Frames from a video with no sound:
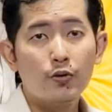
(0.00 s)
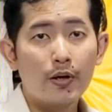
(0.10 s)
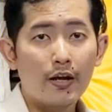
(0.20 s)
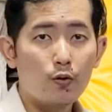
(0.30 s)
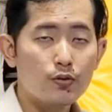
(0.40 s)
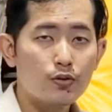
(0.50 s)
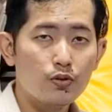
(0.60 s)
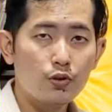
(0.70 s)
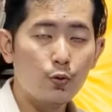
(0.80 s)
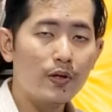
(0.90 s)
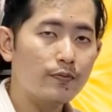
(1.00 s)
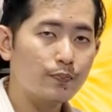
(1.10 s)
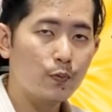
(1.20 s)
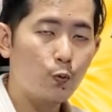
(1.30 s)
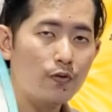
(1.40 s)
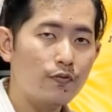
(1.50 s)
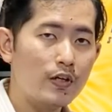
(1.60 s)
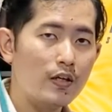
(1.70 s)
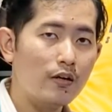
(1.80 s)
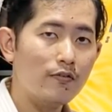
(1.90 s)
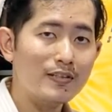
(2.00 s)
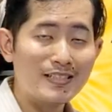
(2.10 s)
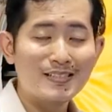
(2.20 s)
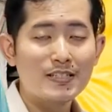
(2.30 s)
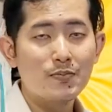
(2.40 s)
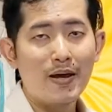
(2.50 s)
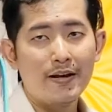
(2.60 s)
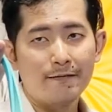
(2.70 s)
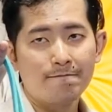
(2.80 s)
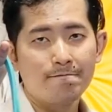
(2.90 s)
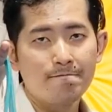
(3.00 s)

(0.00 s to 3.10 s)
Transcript: you can also do it with a resistance band.